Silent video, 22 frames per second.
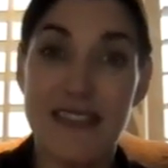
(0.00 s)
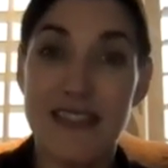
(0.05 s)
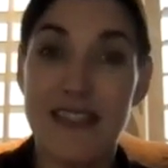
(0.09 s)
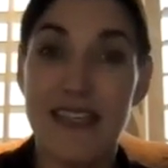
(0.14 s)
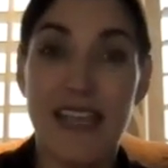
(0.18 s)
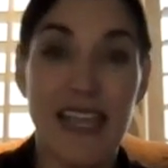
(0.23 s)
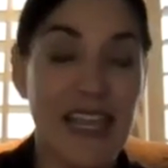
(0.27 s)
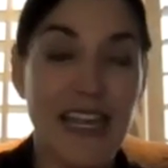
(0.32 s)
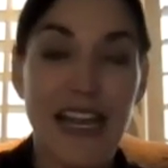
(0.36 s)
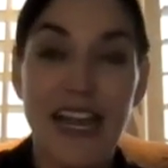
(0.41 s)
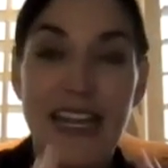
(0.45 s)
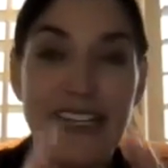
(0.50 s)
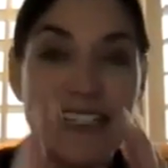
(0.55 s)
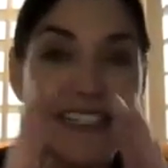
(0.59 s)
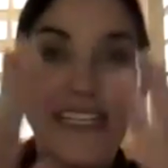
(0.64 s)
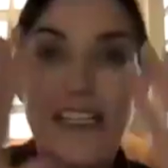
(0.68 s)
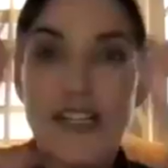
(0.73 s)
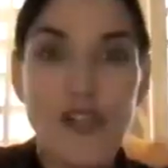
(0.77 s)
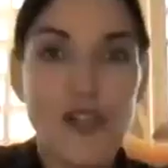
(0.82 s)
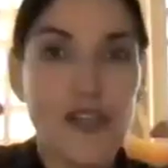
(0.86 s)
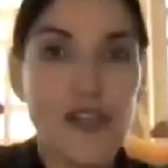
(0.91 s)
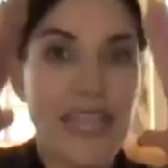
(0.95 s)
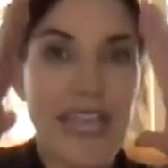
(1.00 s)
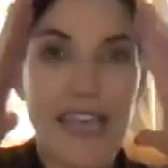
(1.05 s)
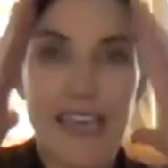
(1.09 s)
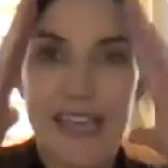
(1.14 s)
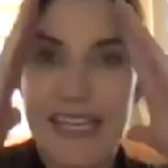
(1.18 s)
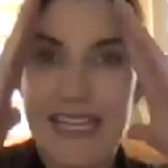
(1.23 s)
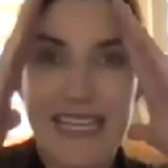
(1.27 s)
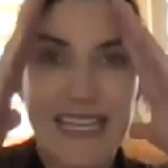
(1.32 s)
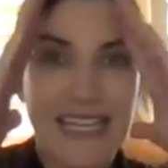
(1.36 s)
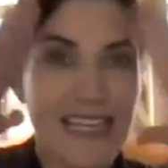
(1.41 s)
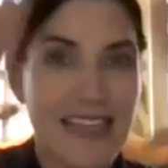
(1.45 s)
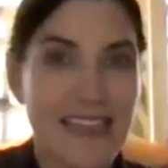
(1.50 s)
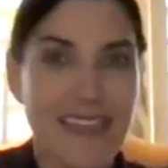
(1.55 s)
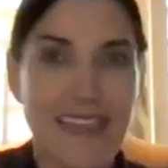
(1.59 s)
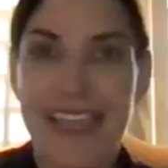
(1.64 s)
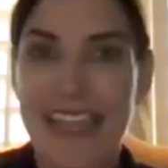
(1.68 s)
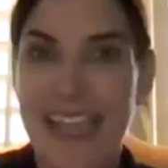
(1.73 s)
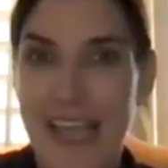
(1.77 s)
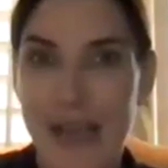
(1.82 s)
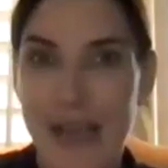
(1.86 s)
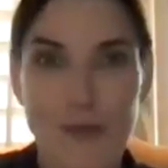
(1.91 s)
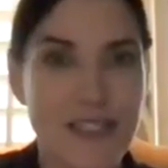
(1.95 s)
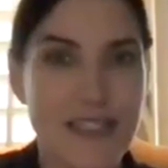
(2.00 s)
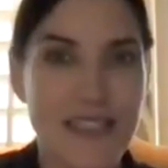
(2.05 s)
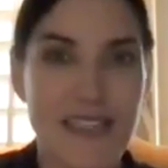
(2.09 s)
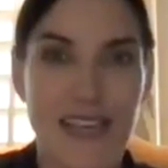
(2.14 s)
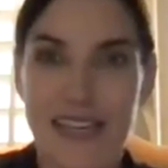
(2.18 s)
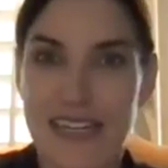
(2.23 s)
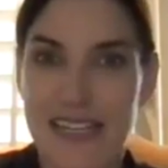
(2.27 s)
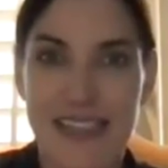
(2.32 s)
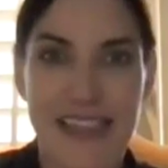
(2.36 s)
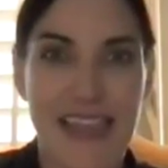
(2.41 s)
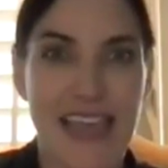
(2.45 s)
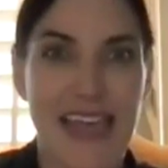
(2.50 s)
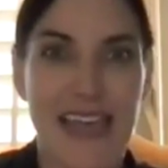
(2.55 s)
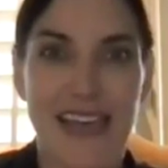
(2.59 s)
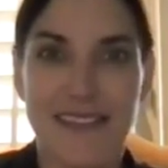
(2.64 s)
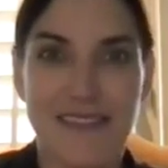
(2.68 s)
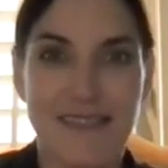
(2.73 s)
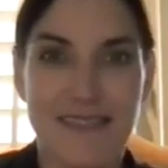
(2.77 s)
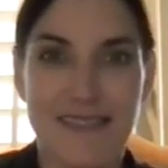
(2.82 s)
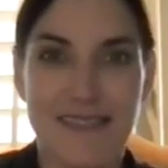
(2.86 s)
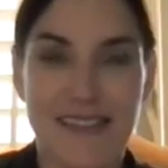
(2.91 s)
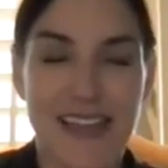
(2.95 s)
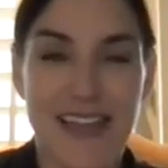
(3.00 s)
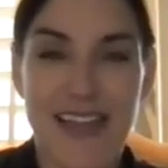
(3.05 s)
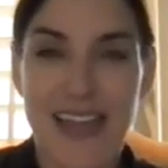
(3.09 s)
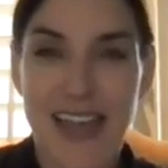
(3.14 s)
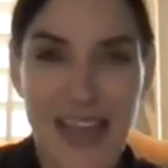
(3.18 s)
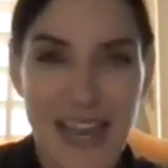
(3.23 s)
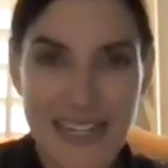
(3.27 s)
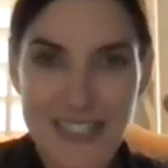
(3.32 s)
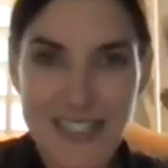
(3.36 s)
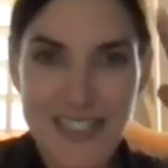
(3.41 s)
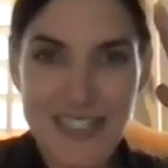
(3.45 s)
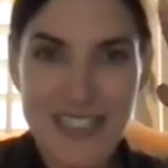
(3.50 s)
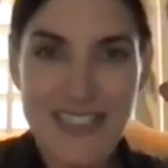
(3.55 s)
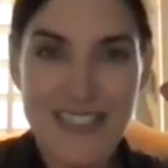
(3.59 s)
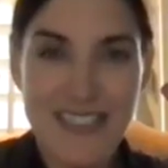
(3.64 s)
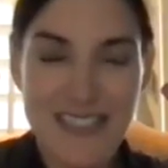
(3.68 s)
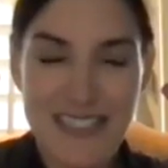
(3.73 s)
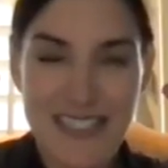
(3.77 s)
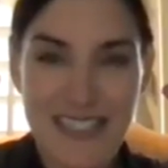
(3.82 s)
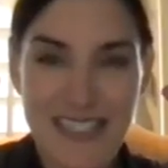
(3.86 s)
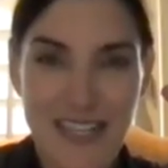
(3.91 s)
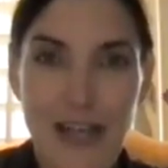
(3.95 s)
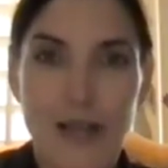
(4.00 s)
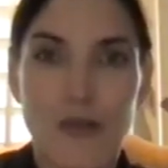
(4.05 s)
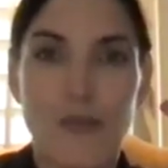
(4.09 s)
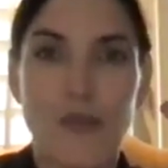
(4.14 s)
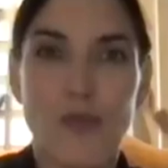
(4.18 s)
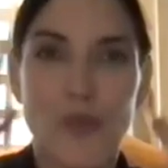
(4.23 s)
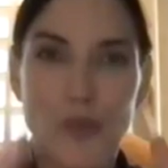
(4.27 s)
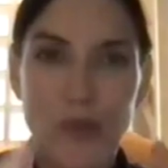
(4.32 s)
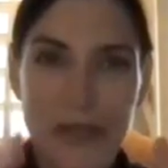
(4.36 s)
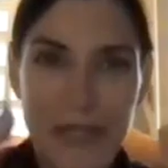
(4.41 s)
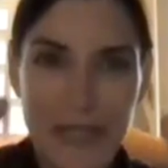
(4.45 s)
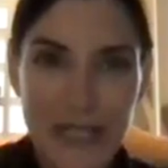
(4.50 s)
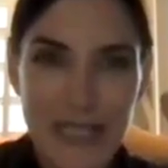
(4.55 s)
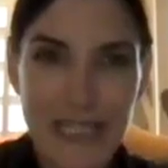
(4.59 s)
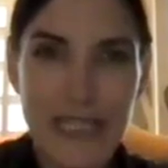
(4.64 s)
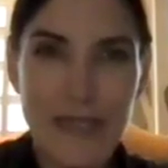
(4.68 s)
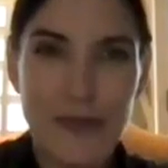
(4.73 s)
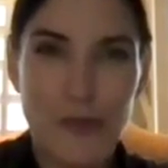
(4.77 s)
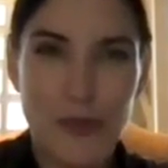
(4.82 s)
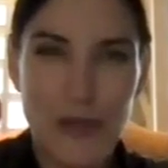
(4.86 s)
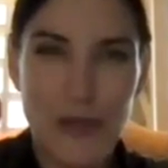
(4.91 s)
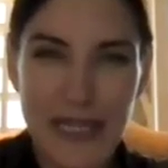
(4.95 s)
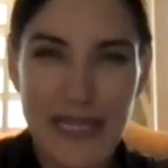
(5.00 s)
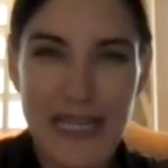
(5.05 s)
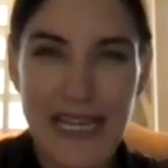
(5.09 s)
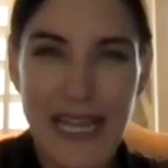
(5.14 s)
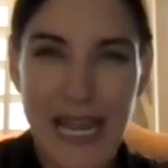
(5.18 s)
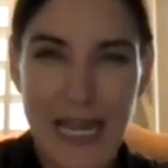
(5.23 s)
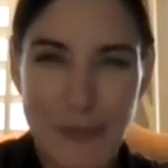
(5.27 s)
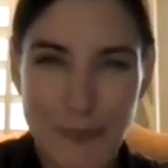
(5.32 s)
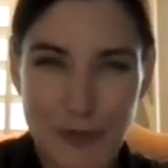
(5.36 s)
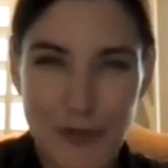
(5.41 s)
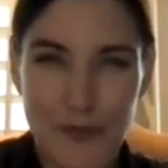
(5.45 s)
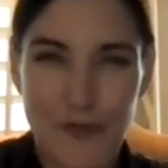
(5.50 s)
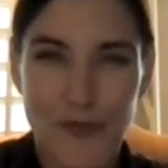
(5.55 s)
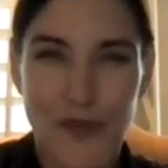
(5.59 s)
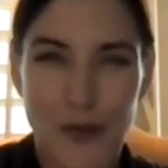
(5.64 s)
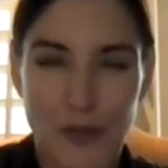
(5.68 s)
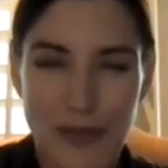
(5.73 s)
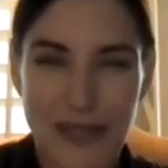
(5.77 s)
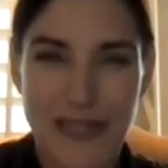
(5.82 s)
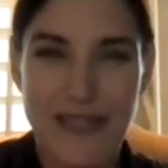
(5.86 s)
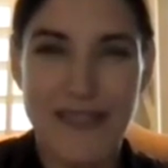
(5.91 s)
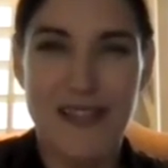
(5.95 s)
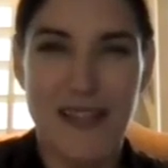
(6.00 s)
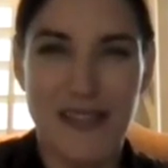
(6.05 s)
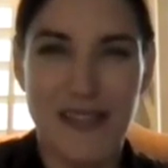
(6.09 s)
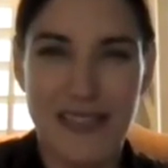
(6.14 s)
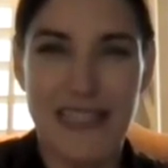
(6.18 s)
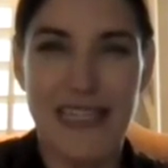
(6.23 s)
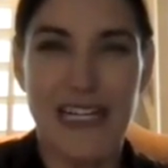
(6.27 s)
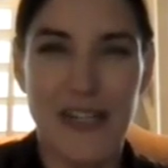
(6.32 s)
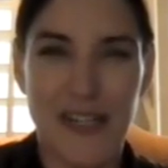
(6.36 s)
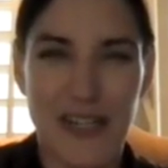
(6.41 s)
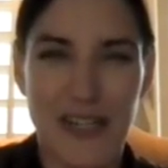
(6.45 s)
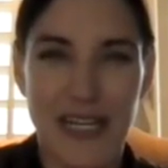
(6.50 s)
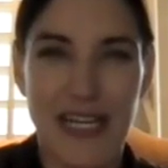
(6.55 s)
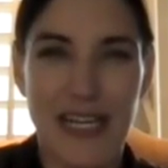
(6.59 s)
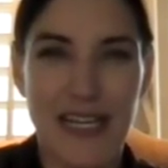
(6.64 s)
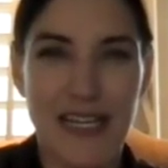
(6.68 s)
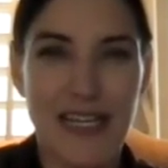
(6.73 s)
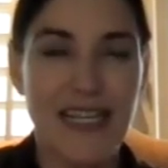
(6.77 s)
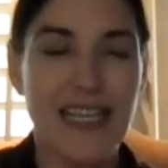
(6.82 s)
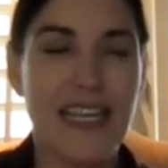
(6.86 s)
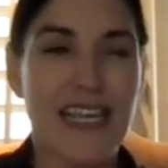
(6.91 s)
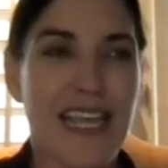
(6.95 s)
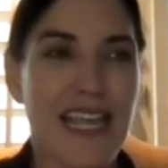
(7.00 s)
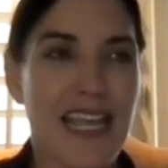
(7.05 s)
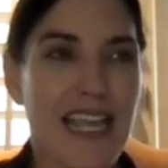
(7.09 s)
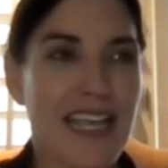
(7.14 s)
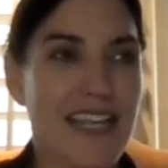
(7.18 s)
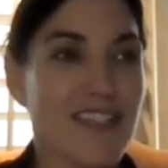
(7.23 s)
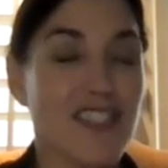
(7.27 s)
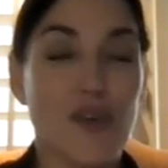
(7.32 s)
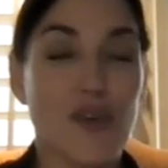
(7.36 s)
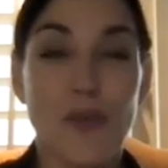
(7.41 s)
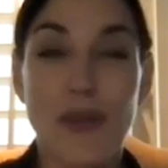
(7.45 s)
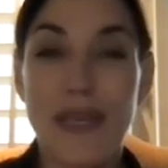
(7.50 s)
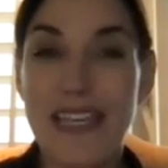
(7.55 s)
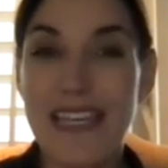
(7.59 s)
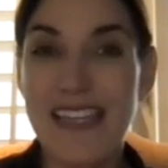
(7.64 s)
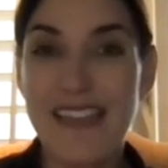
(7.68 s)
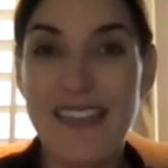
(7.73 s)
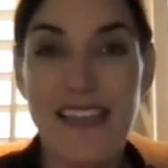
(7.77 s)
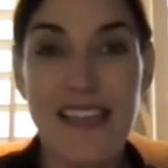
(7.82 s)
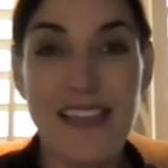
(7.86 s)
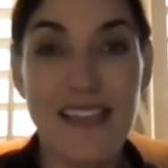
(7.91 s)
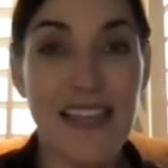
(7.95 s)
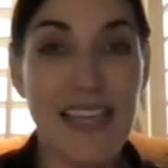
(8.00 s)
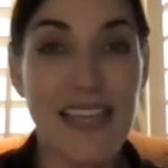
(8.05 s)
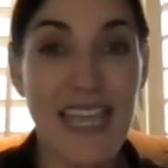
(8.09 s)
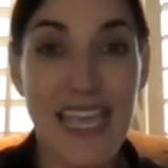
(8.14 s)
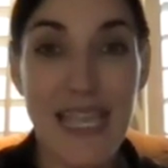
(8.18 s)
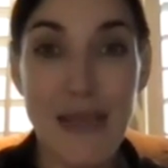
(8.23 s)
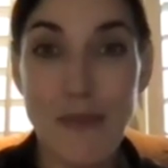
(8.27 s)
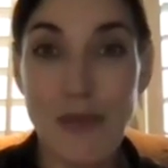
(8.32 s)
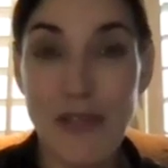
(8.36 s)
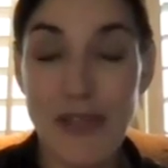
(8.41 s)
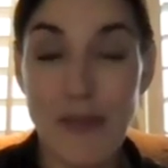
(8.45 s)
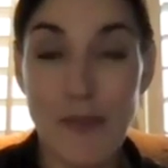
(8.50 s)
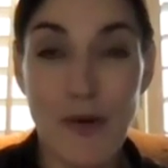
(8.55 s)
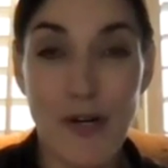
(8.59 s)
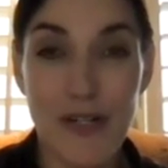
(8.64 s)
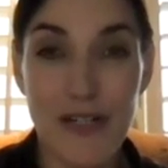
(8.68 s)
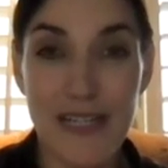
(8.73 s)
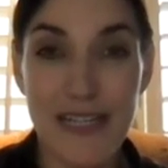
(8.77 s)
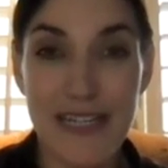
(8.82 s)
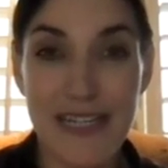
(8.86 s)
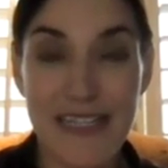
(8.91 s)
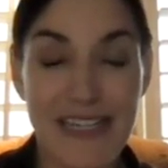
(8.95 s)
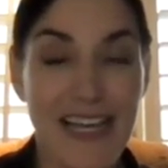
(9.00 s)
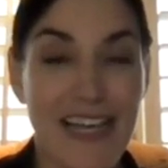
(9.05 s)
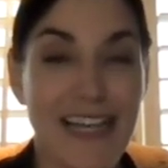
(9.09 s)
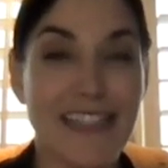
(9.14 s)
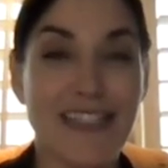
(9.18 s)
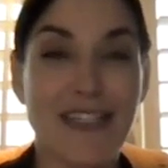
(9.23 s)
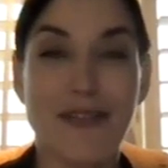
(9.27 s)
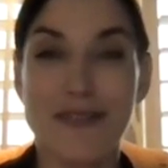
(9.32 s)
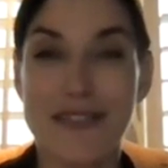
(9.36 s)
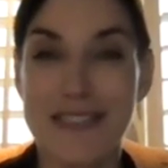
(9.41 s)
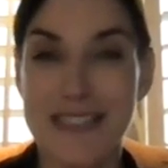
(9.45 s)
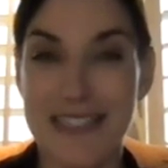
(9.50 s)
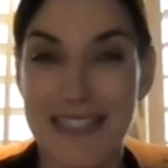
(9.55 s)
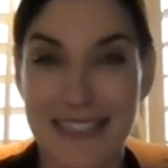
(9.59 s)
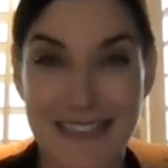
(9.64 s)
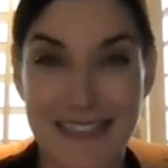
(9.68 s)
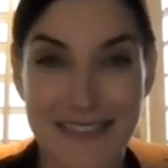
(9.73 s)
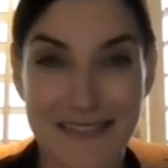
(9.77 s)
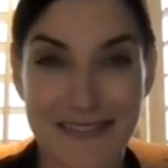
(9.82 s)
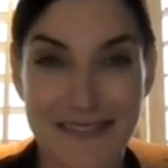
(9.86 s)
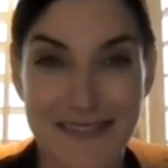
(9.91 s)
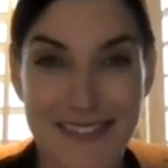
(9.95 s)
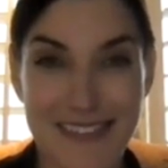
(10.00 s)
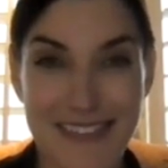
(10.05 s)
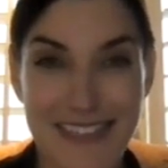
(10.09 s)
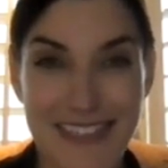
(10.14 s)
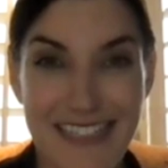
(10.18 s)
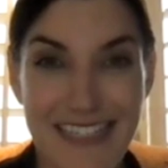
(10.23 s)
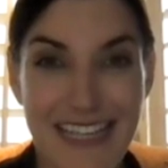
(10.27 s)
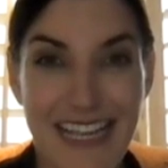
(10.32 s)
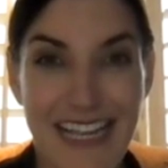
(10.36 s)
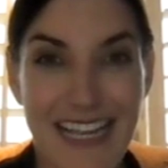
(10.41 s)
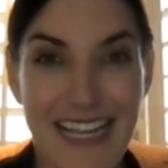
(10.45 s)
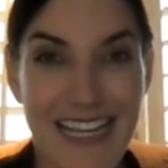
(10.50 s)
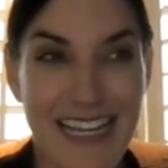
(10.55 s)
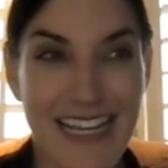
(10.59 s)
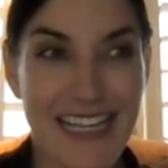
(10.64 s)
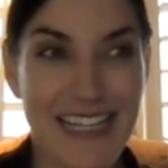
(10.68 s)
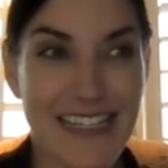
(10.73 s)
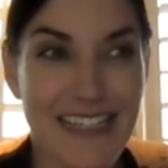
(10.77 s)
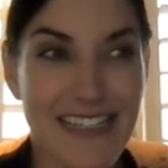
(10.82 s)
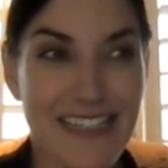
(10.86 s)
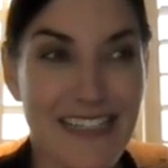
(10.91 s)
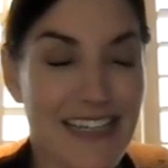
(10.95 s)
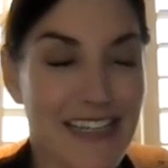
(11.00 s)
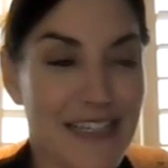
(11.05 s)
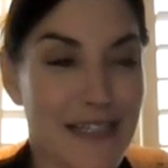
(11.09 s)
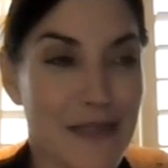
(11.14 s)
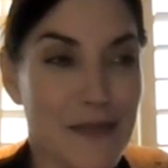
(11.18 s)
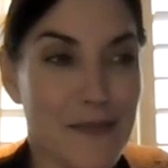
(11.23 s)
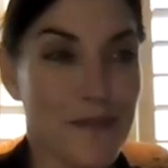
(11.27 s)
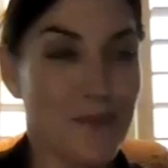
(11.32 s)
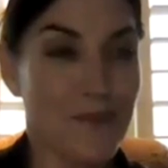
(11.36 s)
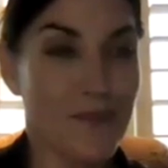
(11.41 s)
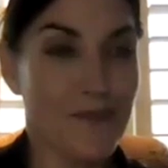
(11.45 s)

and I didn't look at anything outside of that. I just got really, really hyper focused on an area. And so anything that came on the market, I'd go see it. And